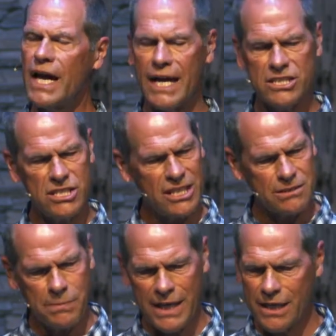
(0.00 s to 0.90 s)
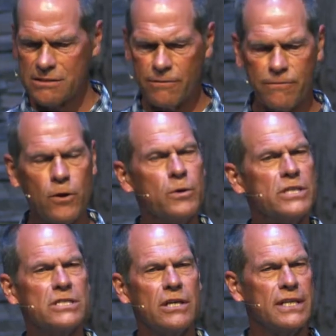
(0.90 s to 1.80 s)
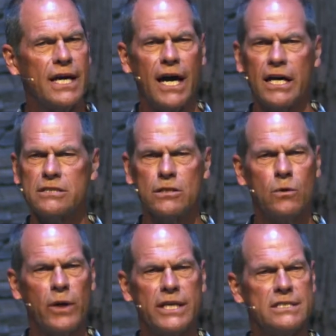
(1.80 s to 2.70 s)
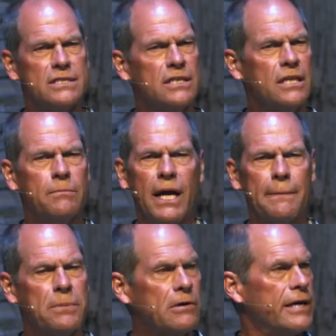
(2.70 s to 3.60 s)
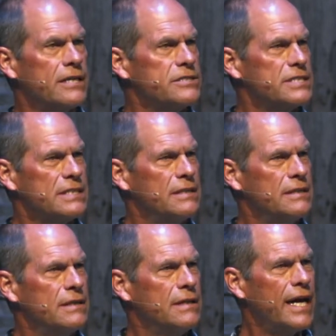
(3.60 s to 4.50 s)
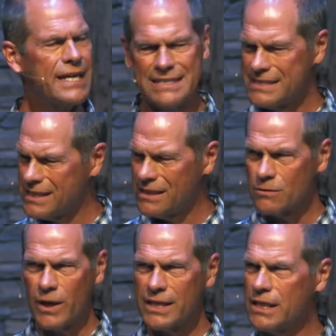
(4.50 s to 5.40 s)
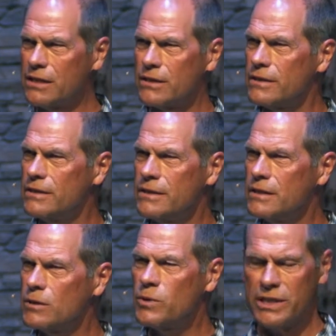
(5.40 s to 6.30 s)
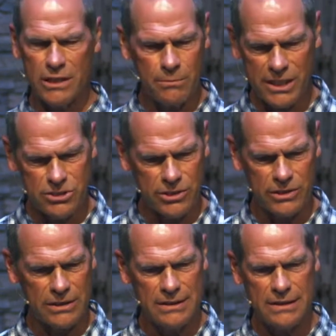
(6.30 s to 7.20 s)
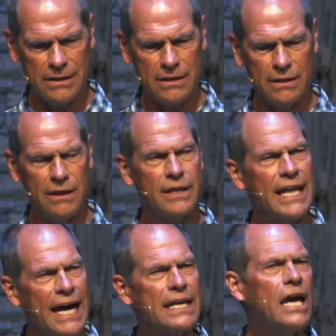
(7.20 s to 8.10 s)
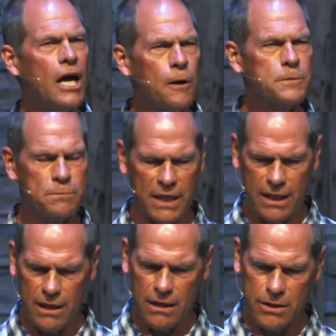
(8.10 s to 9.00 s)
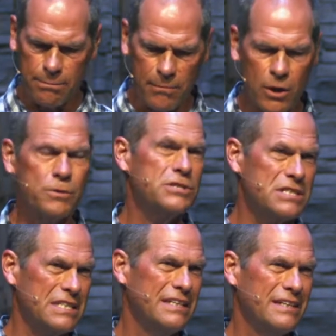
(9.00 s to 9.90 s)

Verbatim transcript: I just began to focus on God's grace in my prayers. I can see it right here, written in my journal. That helped me the most.